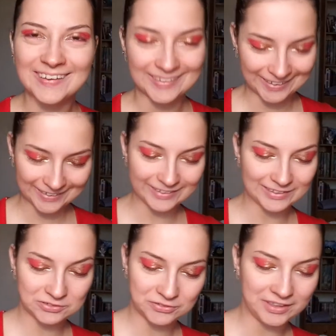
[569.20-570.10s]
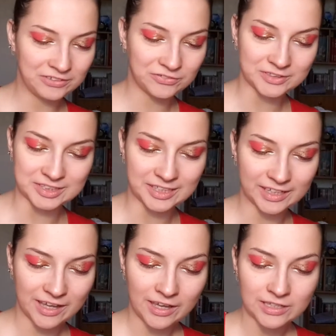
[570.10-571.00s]
I think it looks really
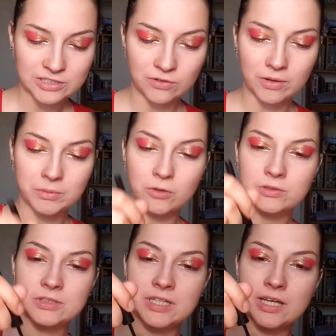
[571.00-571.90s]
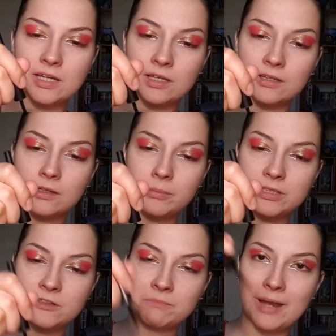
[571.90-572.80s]
interesting. So I'm going to take a little
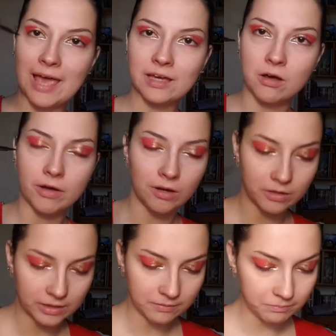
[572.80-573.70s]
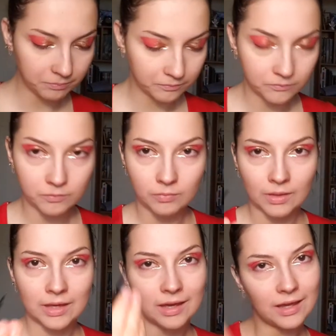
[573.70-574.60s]
bit of black eyeliner,
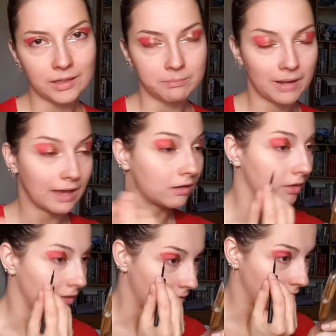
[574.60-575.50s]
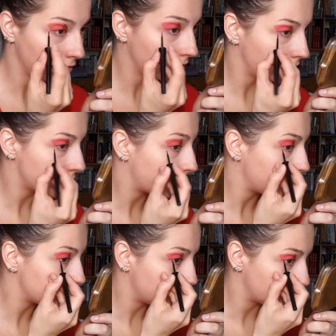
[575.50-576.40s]
any black eyeliner, you can use a
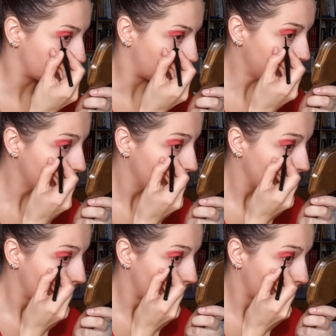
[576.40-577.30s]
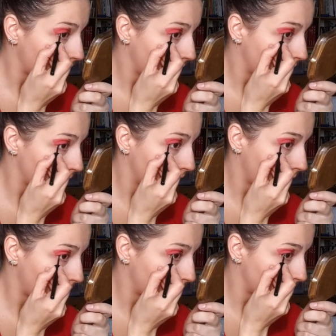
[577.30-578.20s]
pencil as well. And going to
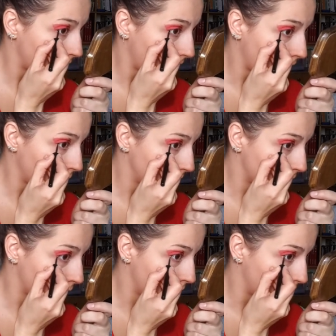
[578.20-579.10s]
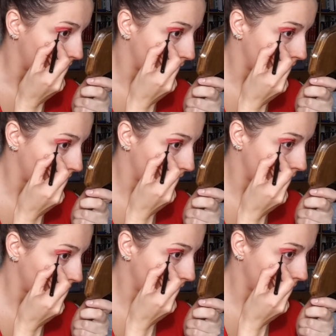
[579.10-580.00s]
go to the outer corner with
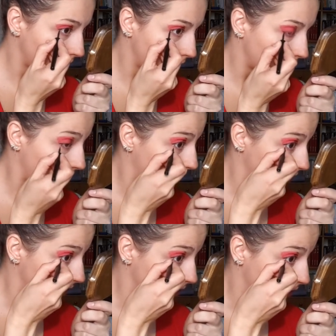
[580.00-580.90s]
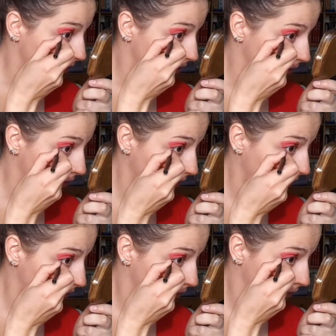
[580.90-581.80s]
this one, very slightly,
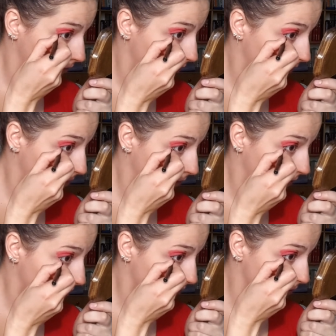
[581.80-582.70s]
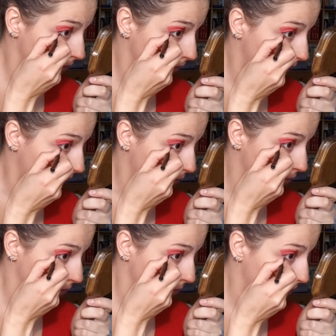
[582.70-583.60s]
keeping it on the
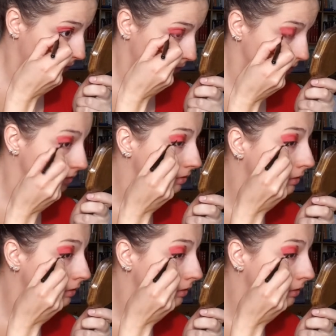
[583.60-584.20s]
outer part